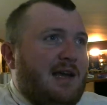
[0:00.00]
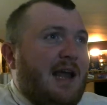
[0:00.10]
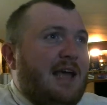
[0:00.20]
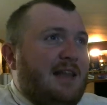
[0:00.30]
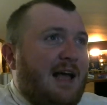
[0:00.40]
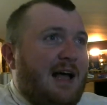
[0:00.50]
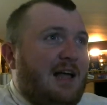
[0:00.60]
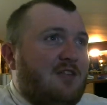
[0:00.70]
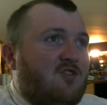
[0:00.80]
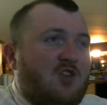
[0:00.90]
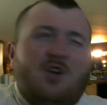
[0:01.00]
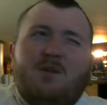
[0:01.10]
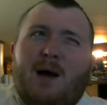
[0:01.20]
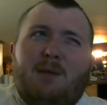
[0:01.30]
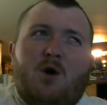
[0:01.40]
good night. I'll see you
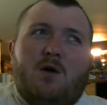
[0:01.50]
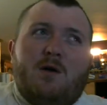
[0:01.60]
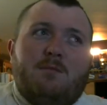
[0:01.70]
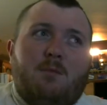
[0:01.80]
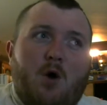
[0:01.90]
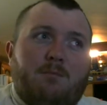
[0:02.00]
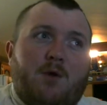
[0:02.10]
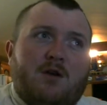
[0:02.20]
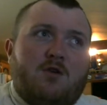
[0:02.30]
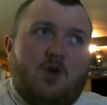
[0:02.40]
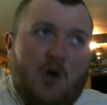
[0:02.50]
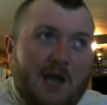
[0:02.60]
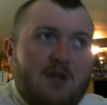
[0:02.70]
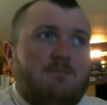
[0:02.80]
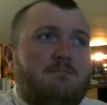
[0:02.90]
tomorrow morning. More important, good
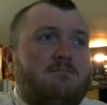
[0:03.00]
night.